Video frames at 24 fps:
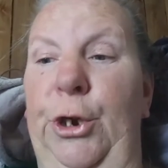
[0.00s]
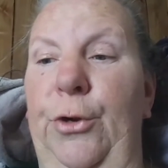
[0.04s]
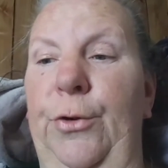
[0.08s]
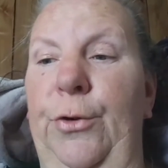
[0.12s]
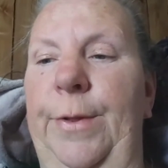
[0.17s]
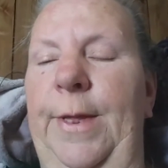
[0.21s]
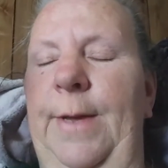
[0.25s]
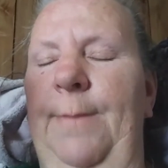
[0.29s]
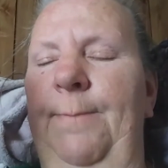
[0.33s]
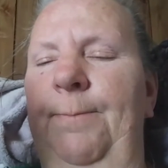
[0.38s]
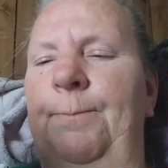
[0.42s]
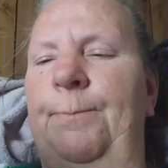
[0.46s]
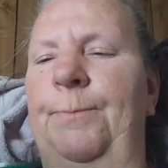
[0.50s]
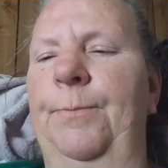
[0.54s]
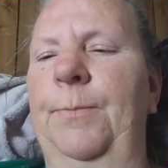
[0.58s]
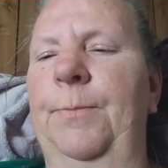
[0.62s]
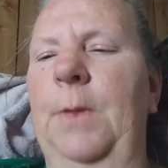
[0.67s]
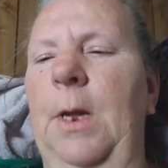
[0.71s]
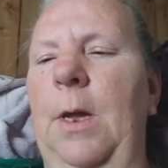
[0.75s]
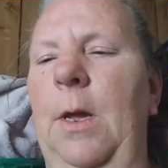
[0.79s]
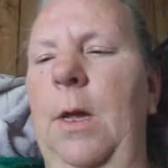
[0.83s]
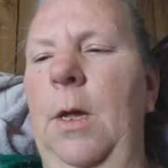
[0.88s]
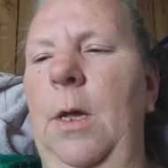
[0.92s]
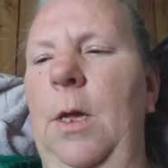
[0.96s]
them,
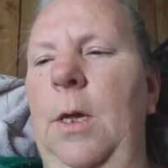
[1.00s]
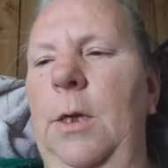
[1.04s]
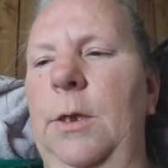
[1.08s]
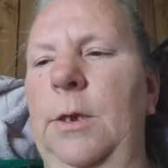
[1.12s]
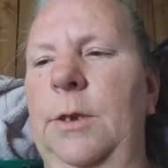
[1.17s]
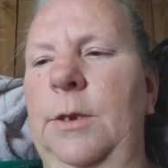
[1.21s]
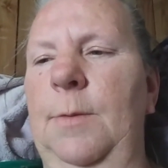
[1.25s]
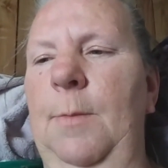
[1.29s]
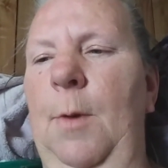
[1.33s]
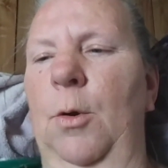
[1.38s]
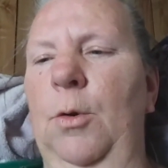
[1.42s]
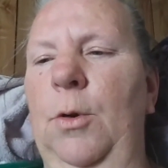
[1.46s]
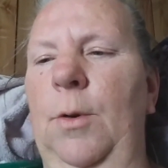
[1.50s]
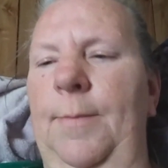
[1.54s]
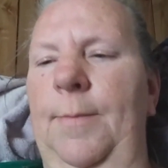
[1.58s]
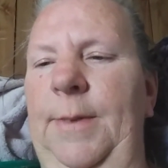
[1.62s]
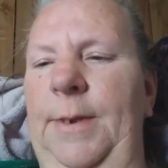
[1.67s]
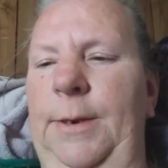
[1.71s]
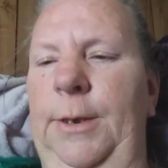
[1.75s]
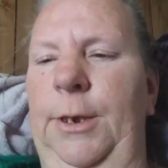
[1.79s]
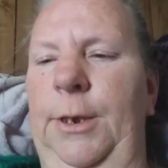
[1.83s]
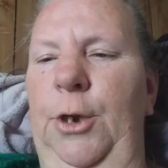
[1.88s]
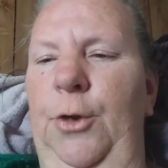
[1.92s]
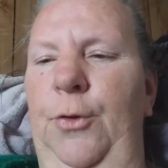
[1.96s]
smoke them
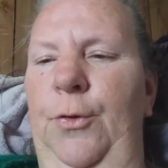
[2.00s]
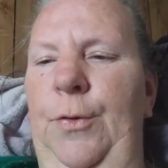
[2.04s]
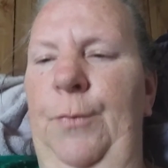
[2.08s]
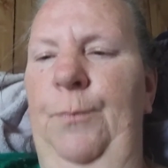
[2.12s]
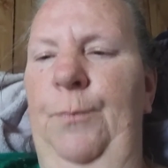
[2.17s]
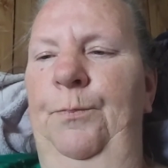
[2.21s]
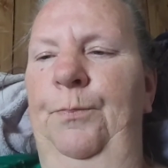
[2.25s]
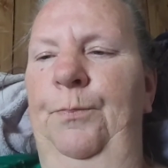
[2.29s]
and cure them.